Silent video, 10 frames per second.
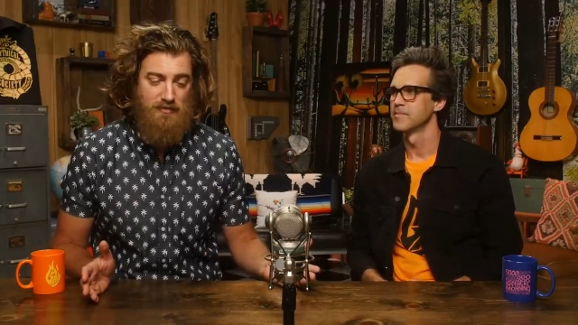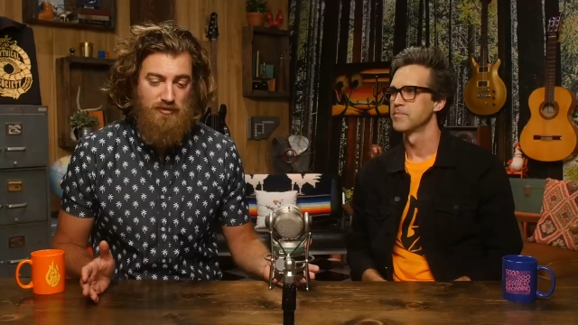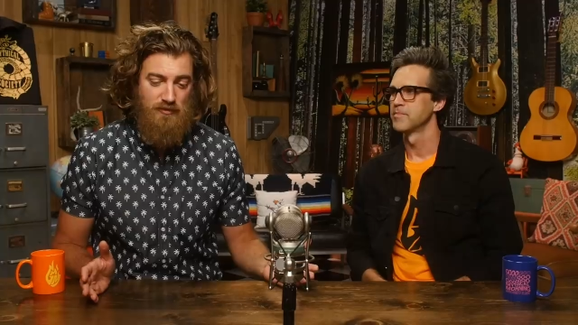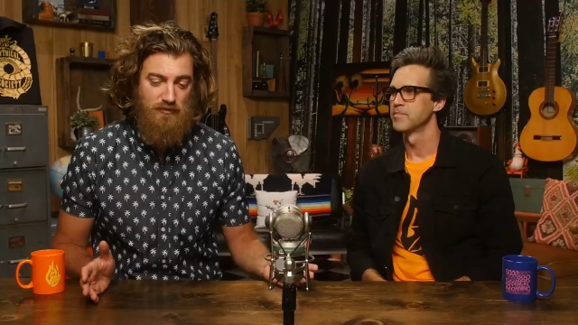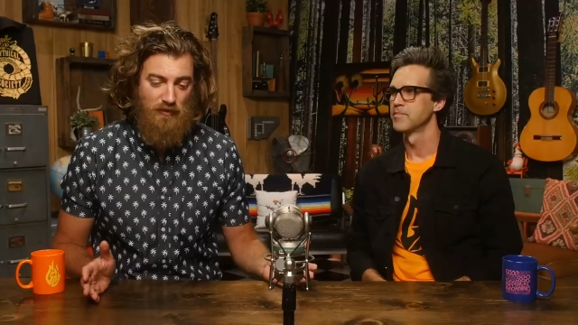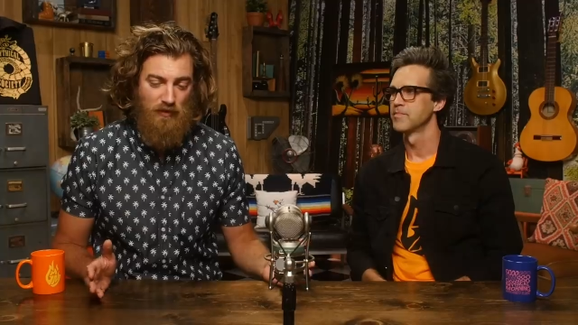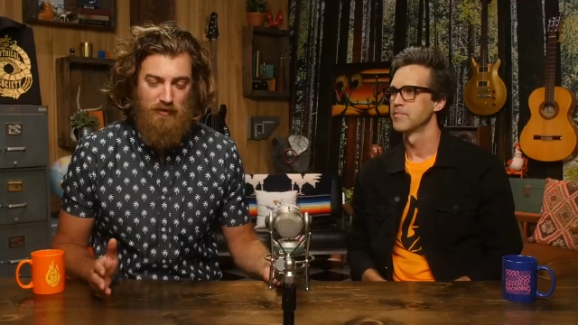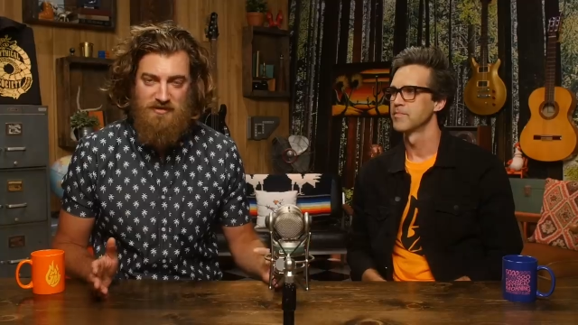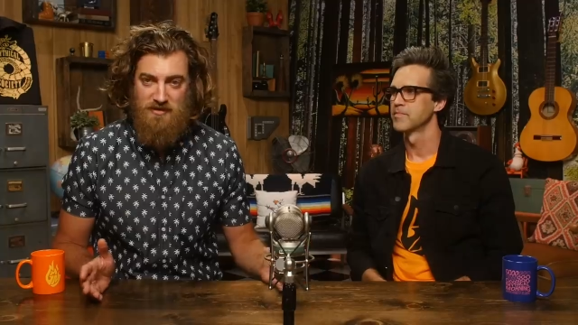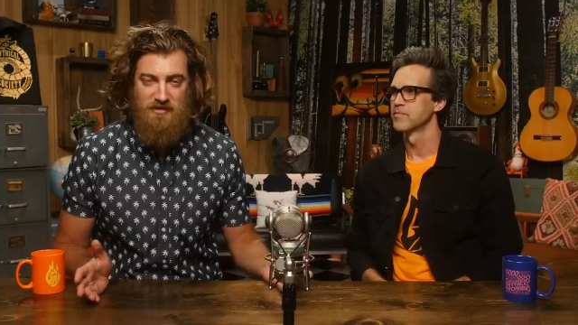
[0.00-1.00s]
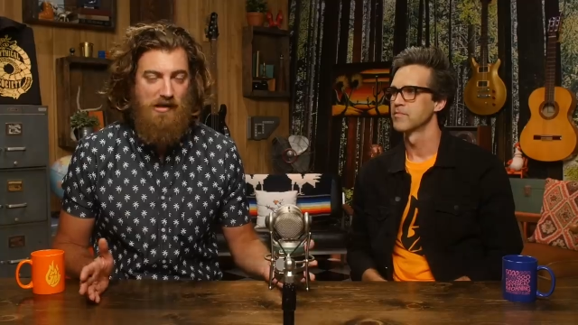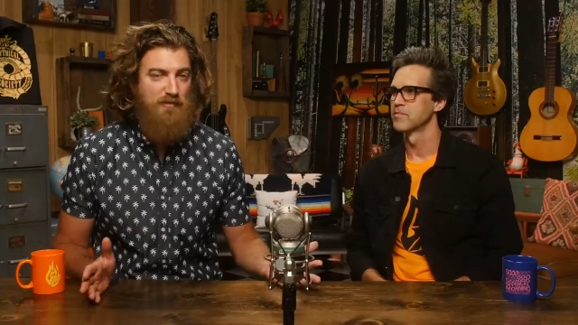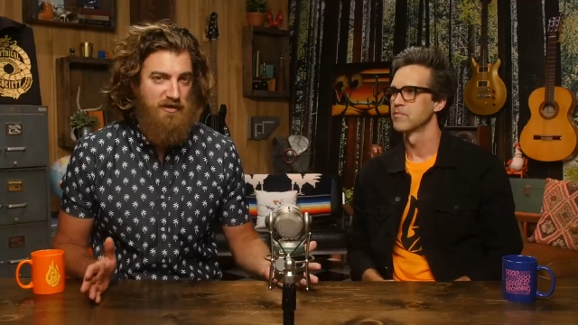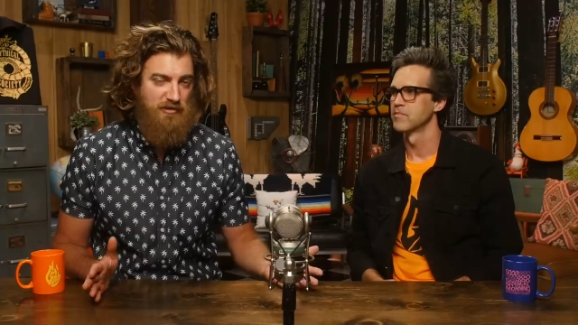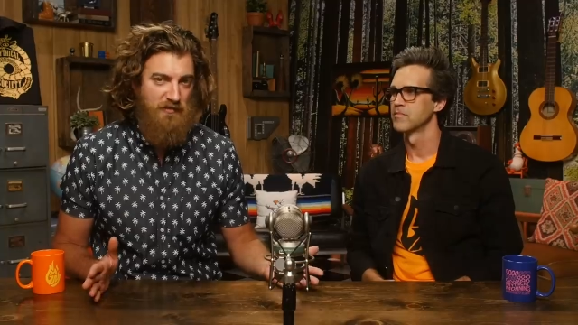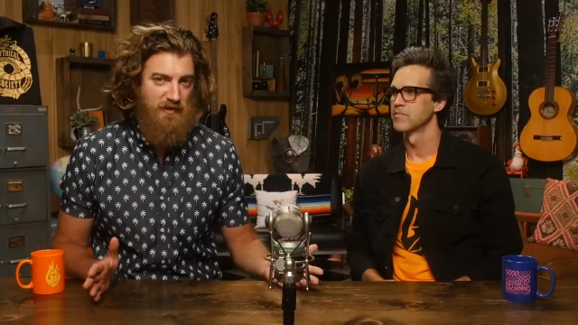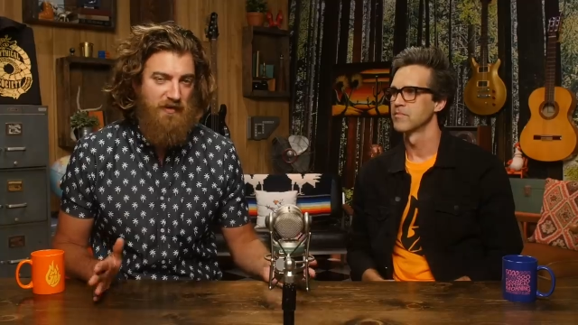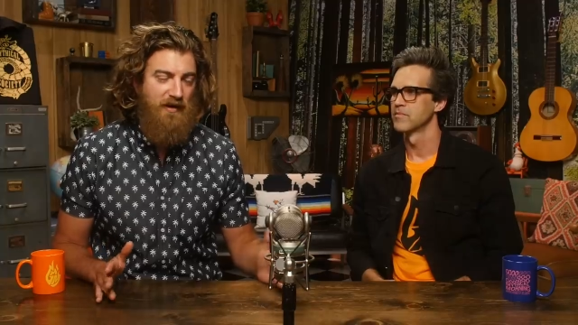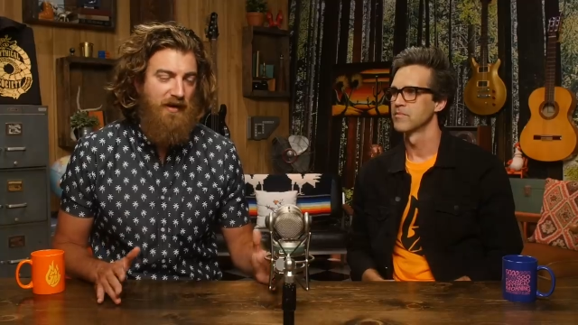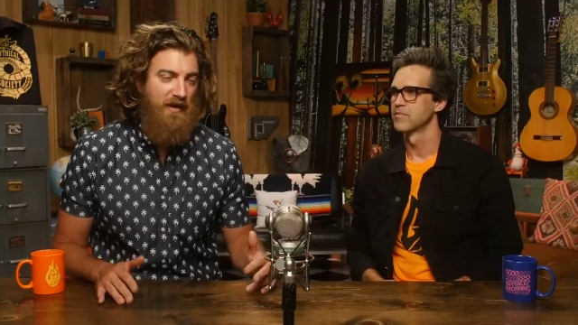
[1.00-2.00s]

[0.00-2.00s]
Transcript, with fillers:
Speaker 1: two, or let's just call him a human,